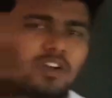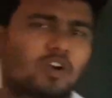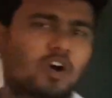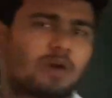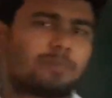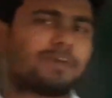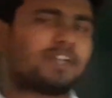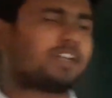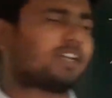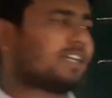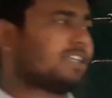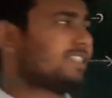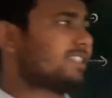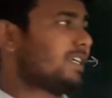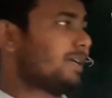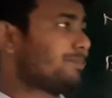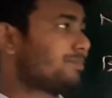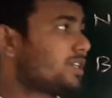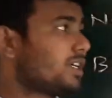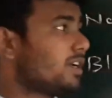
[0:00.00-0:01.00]
common
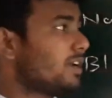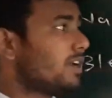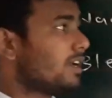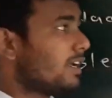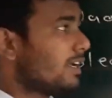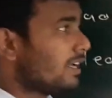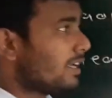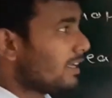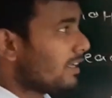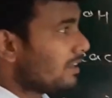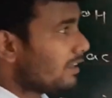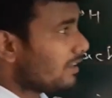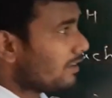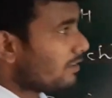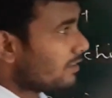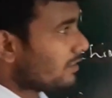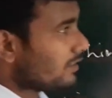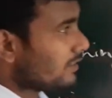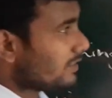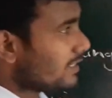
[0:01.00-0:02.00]
concept.
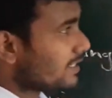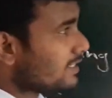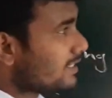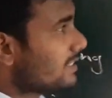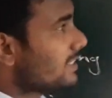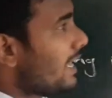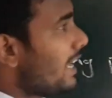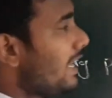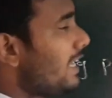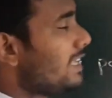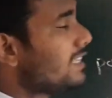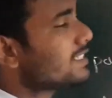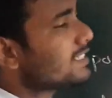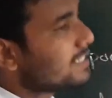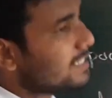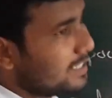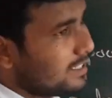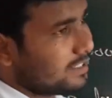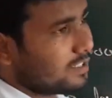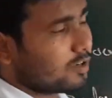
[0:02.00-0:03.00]
This
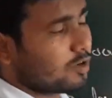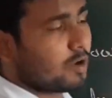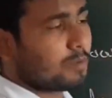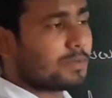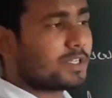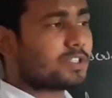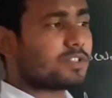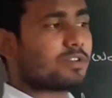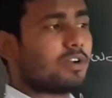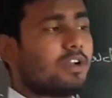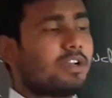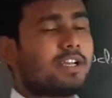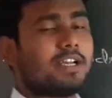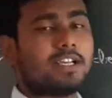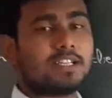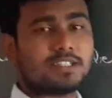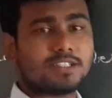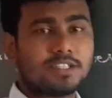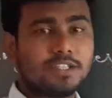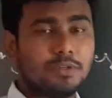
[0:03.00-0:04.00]
NaCl, the common salt,
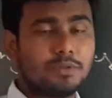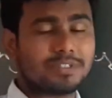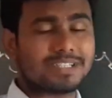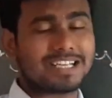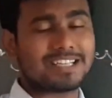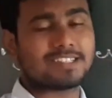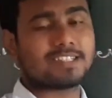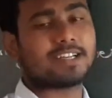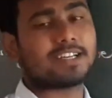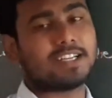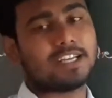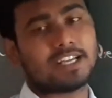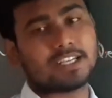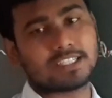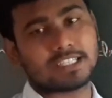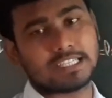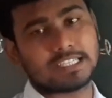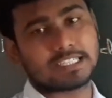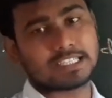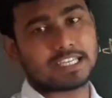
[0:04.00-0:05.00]
it is used as a
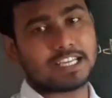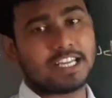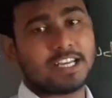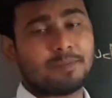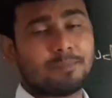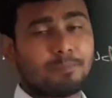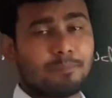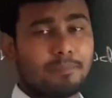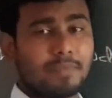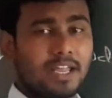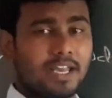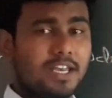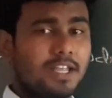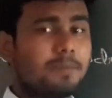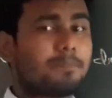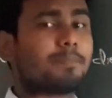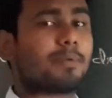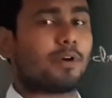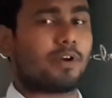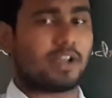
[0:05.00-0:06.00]
reagent in
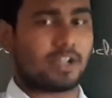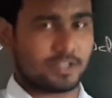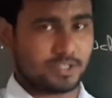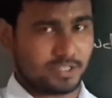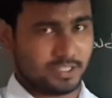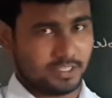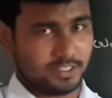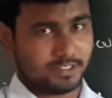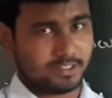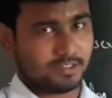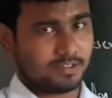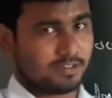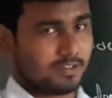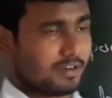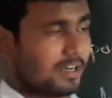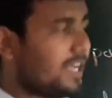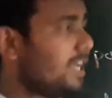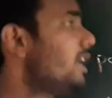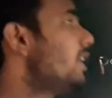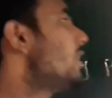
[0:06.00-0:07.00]
many productions,
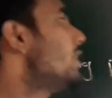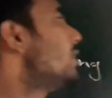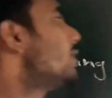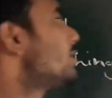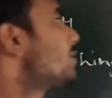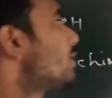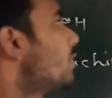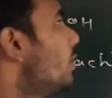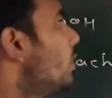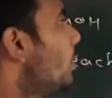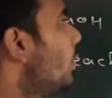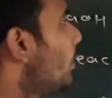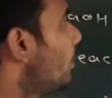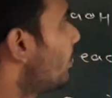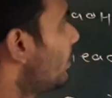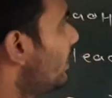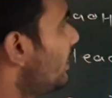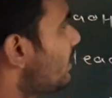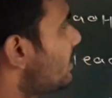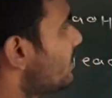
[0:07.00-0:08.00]
right? So
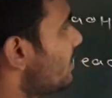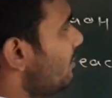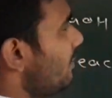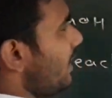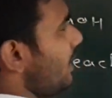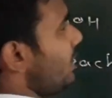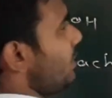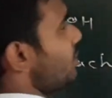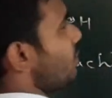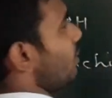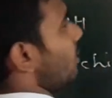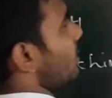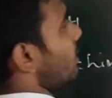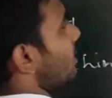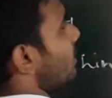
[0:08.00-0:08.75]
it's a very short,